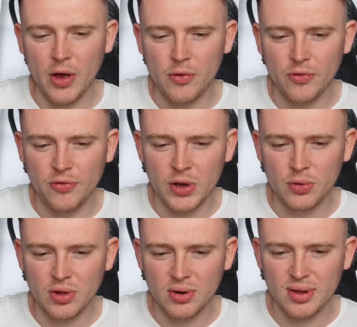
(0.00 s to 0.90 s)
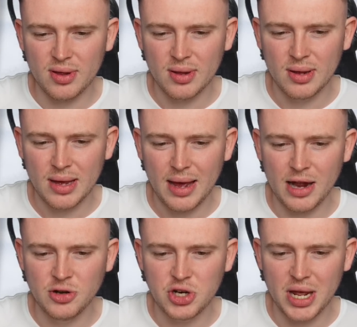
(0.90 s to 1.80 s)
outfielders
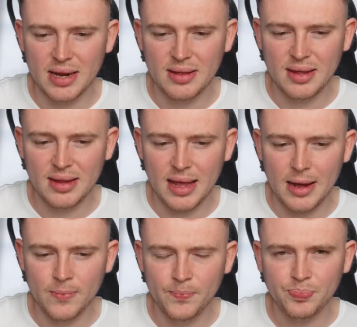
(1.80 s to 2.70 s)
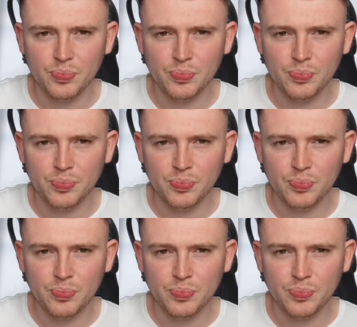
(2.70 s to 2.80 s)
in training today.